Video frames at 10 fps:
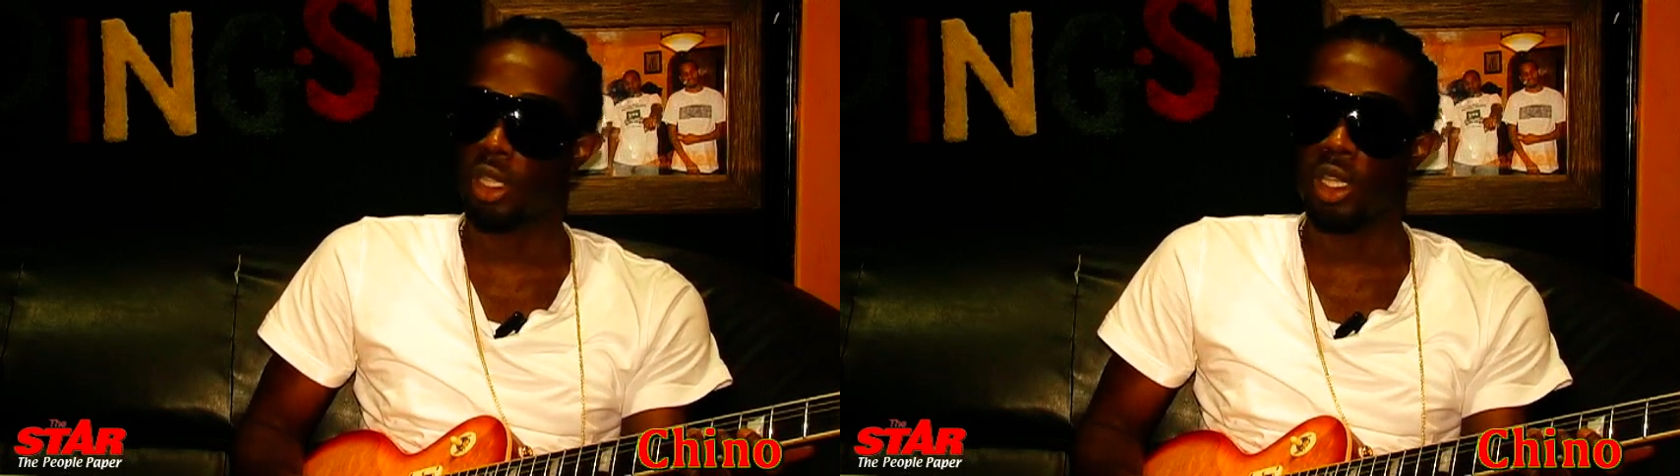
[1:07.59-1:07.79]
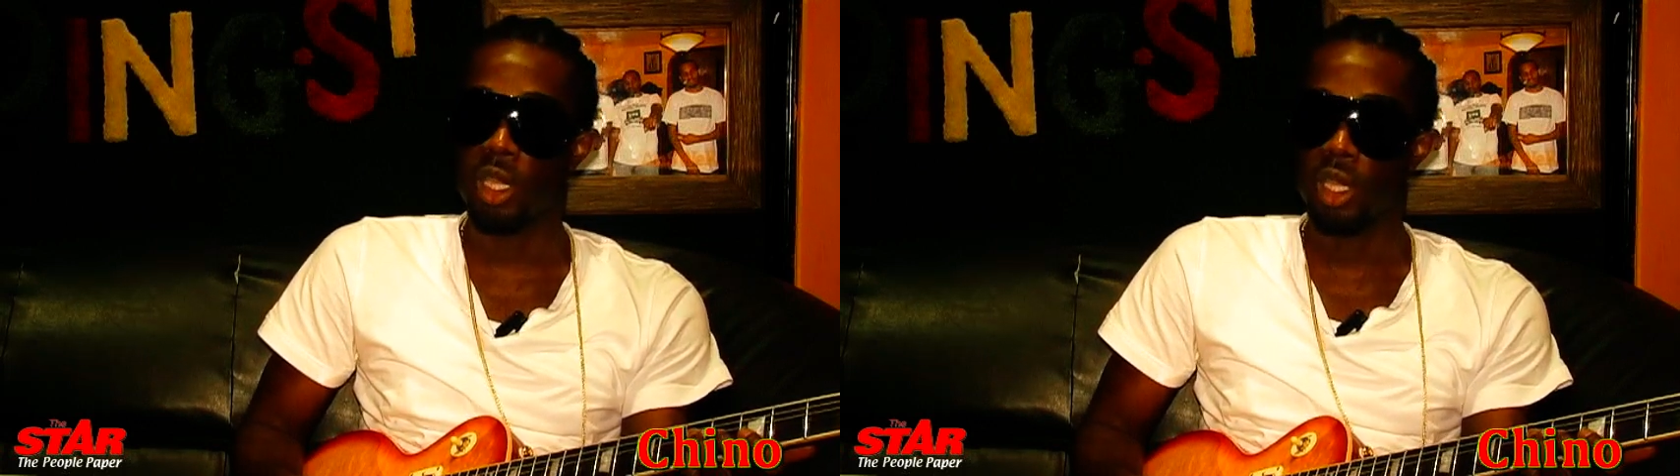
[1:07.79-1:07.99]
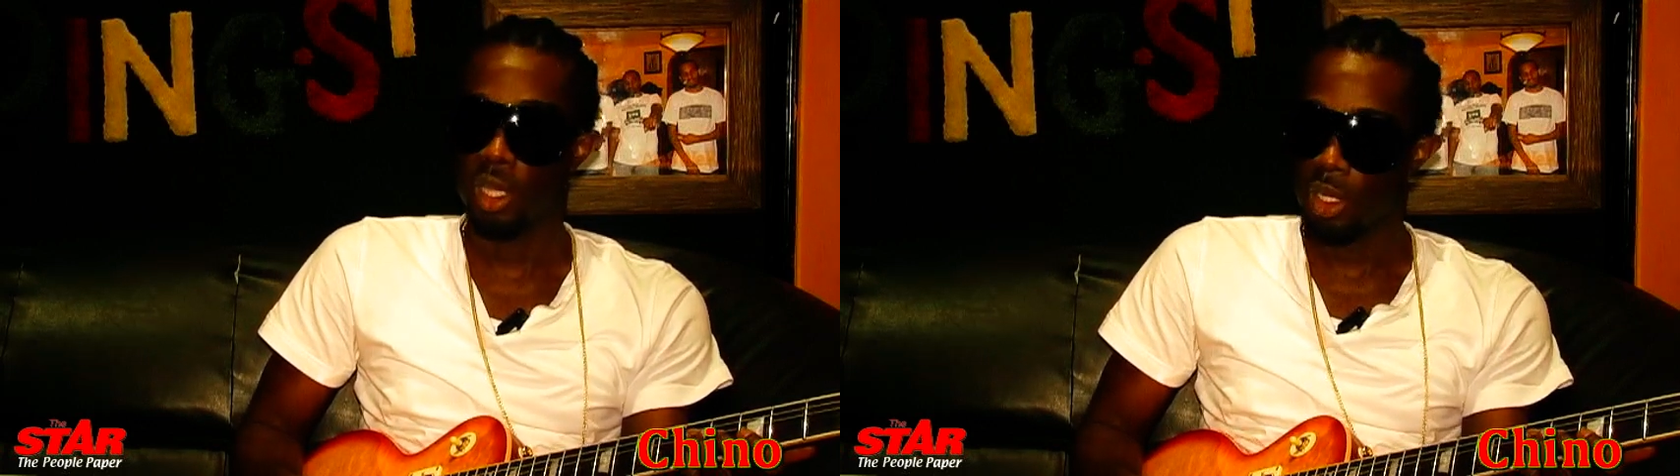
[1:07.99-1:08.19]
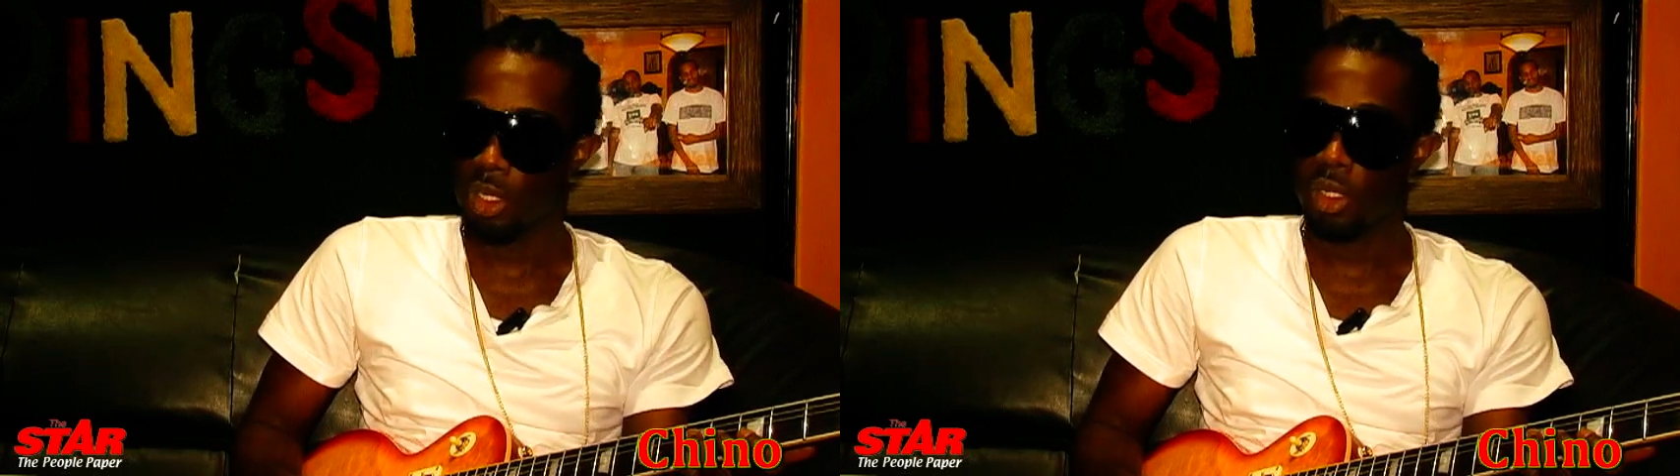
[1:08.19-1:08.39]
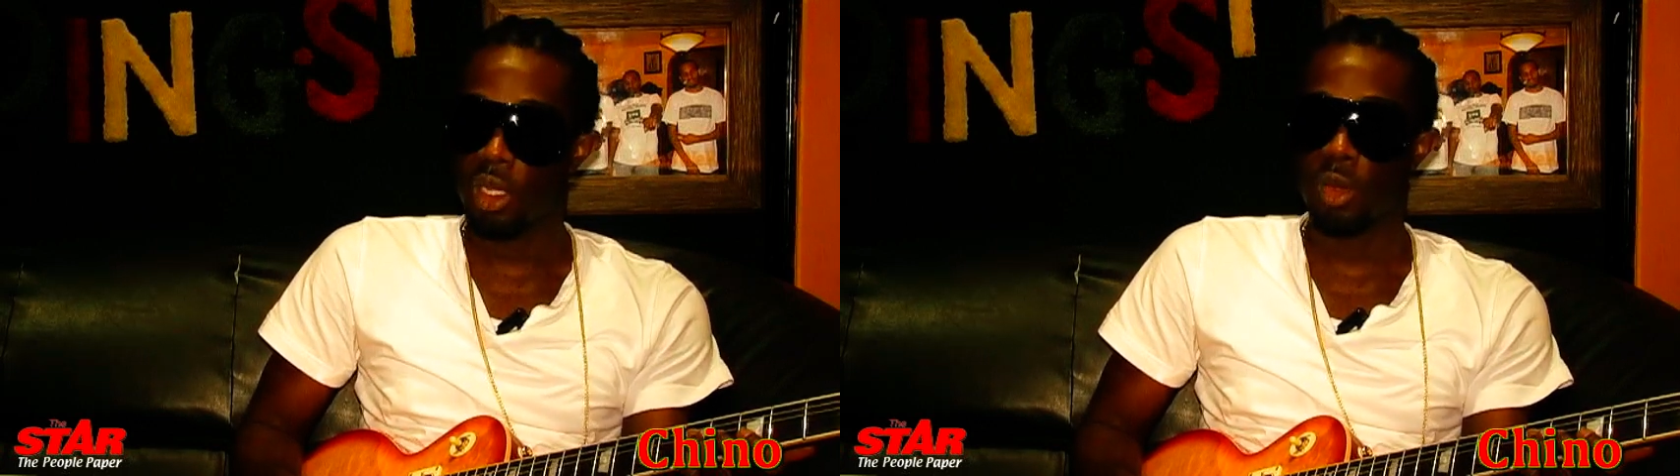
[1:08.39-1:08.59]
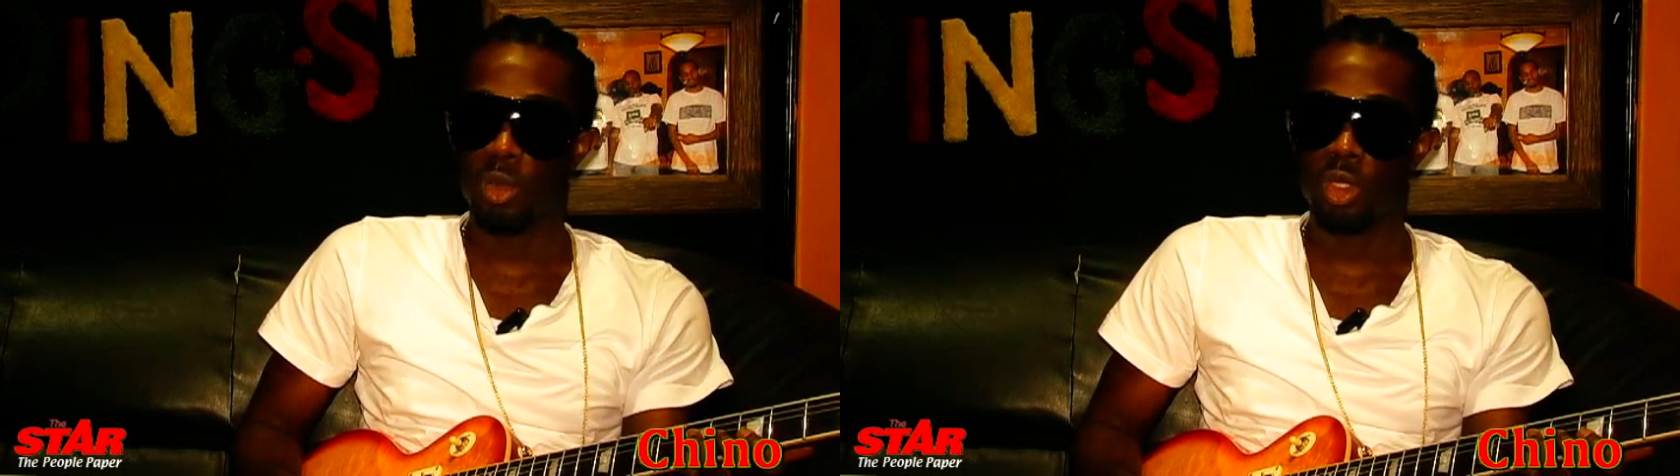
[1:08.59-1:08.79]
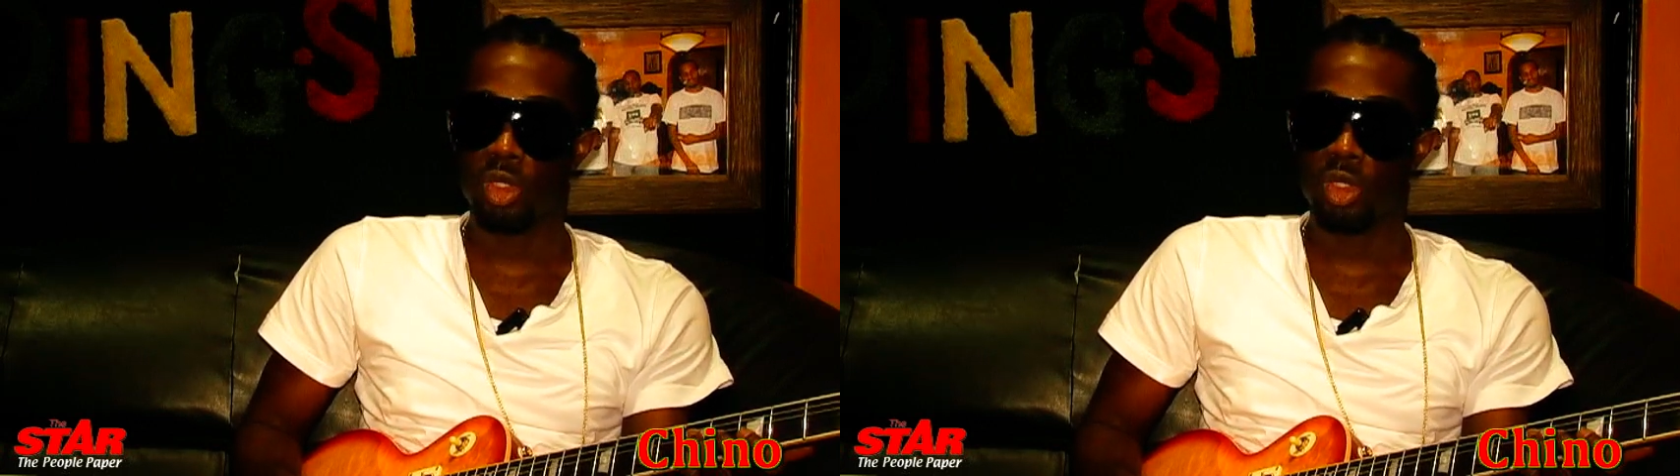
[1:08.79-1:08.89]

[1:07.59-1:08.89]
you know what I mean?